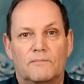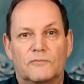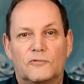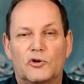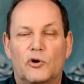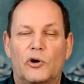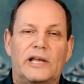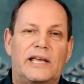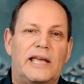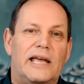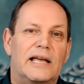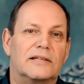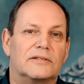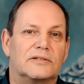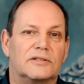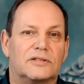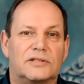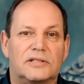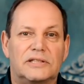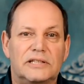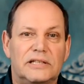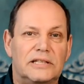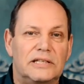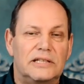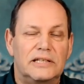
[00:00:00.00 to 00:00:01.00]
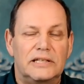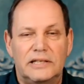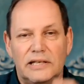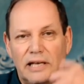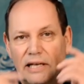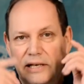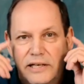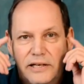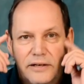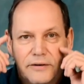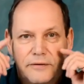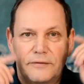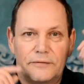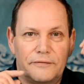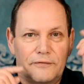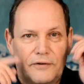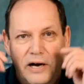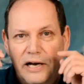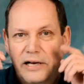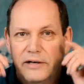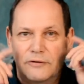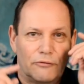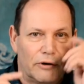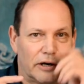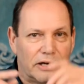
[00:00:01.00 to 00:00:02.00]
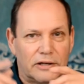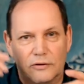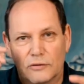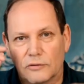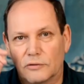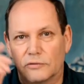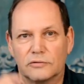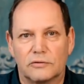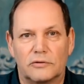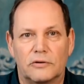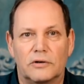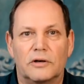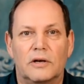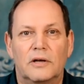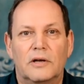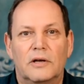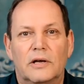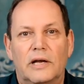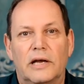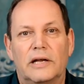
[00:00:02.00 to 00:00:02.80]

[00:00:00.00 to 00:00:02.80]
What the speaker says: So I can't see any fine wrinkles or